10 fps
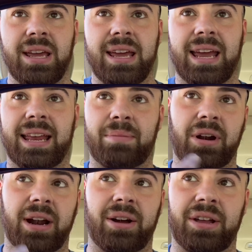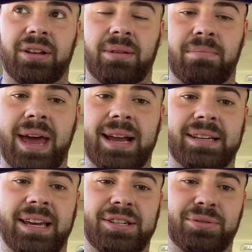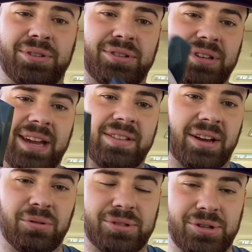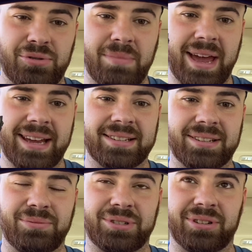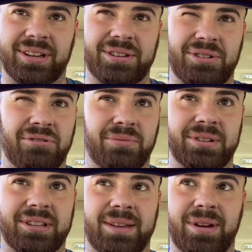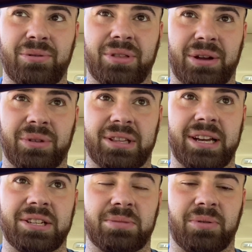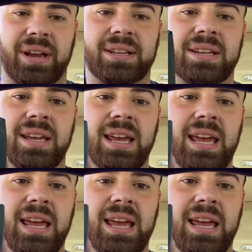And I brought it out here, and the mag tension was, I had the O2 mags, which are like the newer ones that came out with really tight springs,